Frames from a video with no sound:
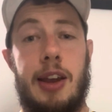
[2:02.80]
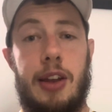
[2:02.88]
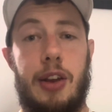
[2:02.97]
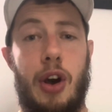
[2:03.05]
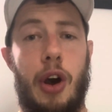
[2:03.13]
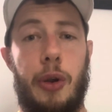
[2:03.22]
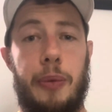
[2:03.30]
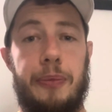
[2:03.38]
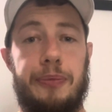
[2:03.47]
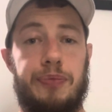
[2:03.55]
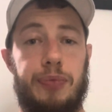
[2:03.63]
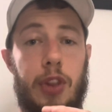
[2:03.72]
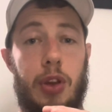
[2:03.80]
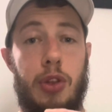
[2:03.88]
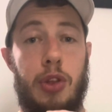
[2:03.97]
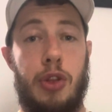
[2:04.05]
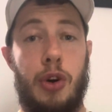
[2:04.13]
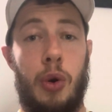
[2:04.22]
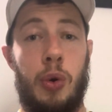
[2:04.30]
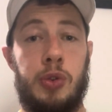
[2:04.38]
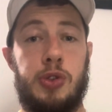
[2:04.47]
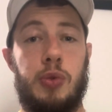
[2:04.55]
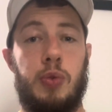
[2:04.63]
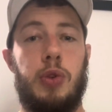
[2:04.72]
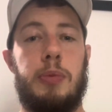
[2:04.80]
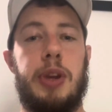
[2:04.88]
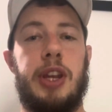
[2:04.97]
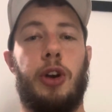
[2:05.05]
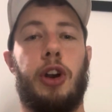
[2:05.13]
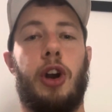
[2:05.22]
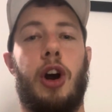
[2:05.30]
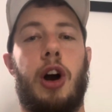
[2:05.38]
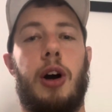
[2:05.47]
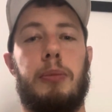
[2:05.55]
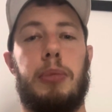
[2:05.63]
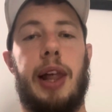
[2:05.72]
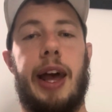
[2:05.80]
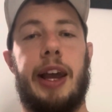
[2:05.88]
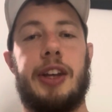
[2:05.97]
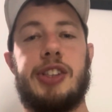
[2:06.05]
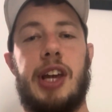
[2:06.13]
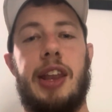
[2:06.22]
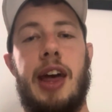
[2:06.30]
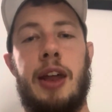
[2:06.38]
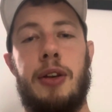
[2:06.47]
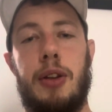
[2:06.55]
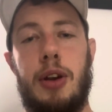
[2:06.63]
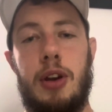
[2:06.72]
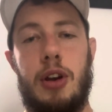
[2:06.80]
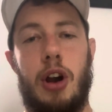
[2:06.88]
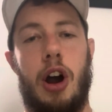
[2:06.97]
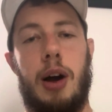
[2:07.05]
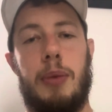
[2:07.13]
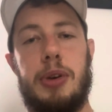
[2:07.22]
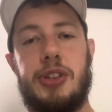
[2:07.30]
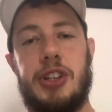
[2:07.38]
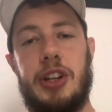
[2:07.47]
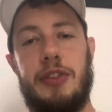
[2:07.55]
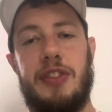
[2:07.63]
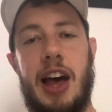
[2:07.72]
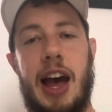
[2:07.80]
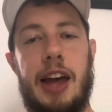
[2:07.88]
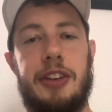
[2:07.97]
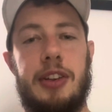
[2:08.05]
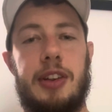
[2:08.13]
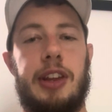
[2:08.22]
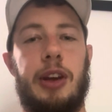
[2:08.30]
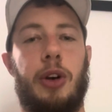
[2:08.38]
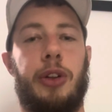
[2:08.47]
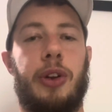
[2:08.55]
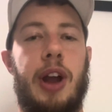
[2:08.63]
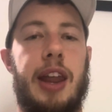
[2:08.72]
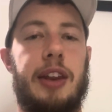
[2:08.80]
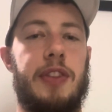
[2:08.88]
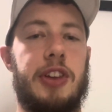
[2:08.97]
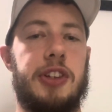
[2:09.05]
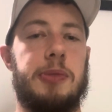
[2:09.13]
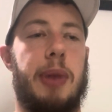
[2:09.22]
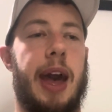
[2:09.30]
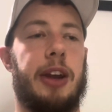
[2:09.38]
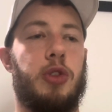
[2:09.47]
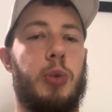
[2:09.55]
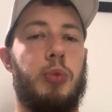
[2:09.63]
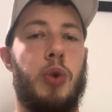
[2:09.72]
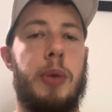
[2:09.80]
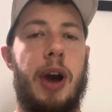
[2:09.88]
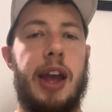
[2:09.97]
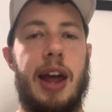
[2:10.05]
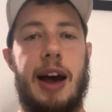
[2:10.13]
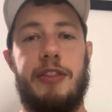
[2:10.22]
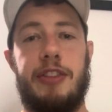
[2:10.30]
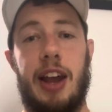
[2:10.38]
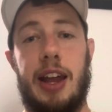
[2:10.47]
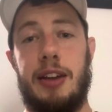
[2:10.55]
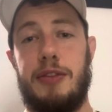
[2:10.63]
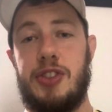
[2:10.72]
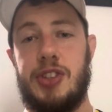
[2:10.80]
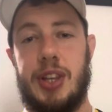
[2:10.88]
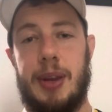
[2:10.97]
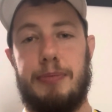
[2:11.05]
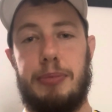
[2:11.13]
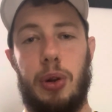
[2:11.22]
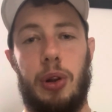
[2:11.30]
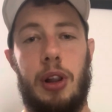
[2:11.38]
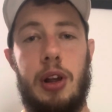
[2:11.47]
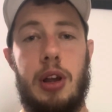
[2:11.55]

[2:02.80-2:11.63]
Now, those would be your complex. And then opposite of that, at the other end of the spectrum, we might have kind of simple